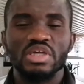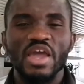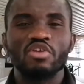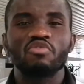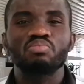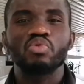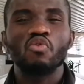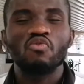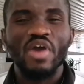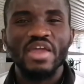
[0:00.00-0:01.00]
kind of
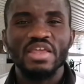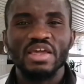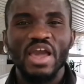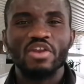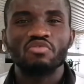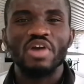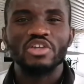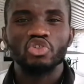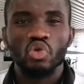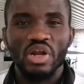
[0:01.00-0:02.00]
provide a kind of
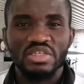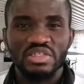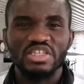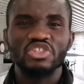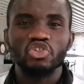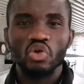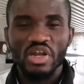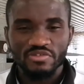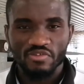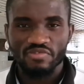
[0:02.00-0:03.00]

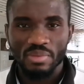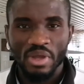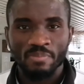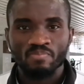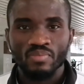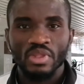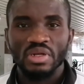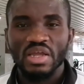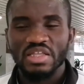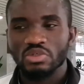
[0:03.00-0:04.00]
insurance for farmer
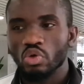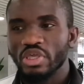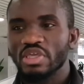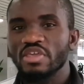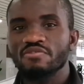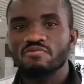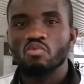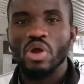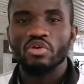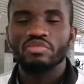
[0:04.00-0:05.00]
that, okay, if
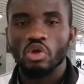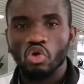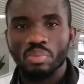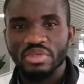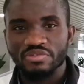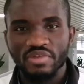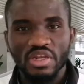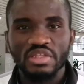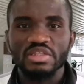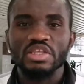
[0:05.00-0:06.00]
one of the crop is
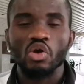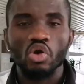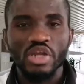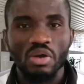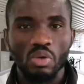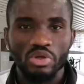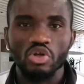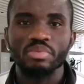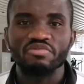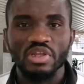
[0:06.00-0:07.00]
failing, the other one will
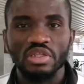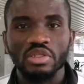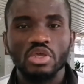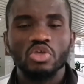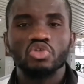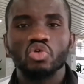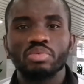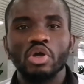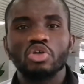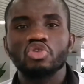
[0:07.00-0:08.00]
not be failing. So
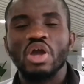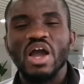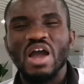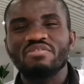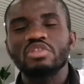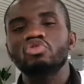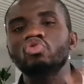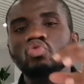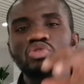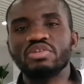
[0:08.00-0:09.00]
because you are having
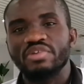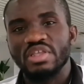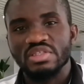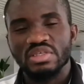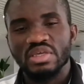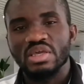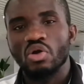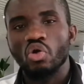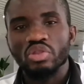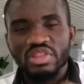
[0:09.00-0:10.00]
two different
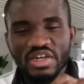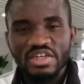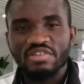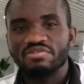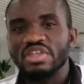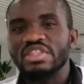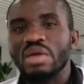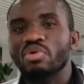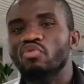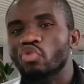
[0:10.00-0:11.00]
or three different
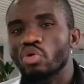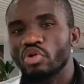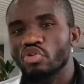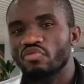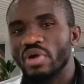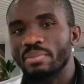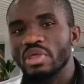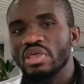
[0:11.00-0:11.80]
type of crop on your farm,